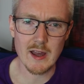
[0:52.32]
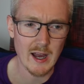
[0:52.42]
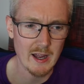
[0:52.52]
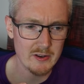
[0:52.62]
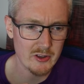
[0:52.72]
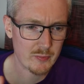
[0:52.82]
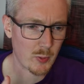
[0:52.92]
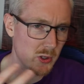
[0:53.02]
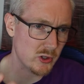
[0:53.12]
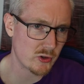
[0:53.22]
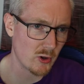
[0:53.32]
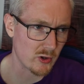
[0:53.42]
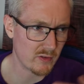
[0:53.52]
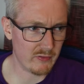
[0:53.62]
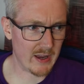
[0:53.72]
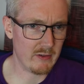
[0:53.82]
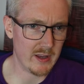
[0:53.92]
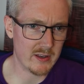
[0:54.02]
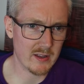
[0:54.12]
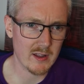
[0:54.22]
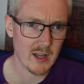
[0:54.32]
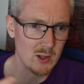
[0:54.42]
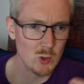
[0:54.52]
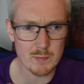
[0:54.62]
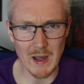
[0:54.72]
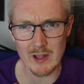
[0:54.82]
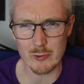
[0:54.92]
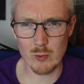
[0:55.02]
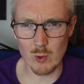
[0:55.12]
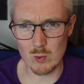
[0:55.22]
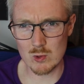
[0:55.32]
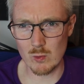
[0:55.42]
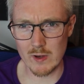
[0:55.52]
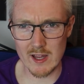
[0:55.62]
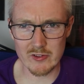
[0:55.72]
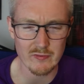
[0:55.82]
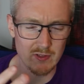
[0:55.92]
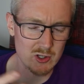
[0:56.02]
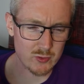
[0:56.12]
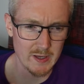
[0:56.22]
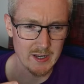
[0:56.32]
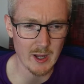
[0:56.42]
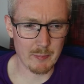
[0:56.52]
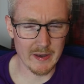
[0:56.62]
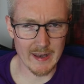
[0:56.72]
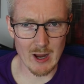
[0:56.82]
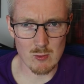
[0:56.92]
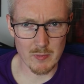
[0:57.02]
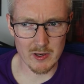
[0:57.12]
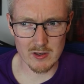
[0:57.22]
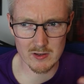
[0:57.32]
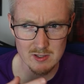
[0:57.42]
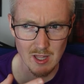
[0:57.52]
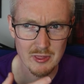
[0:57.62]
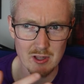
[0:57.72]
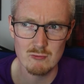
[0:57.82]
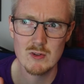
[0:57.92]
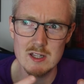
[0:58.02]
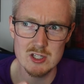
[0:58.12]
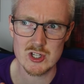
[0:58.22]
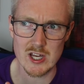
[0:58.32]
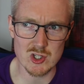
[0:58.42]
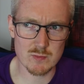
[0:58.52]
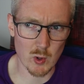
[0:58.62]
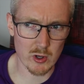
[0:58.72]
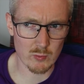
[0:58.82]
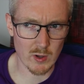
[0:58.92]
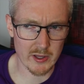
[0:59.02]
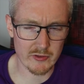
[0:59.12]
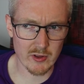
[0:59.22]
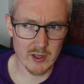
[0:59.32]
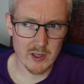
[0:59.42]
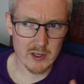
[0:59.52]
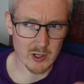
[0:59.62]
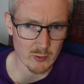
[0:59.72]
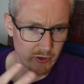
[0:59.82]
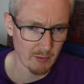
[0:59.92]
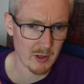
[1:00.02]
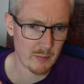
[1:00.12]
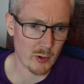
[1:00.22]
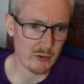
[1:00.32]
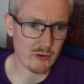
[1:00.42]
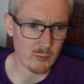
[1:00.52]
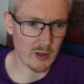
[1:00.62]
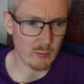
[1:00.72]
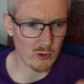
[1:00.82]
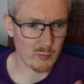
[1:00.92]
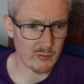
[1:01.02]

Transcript: and his points cost varied. I looked back through the old codex, it fluctuated up and down, but nothing really changed point-wise. You know, similar points to what he was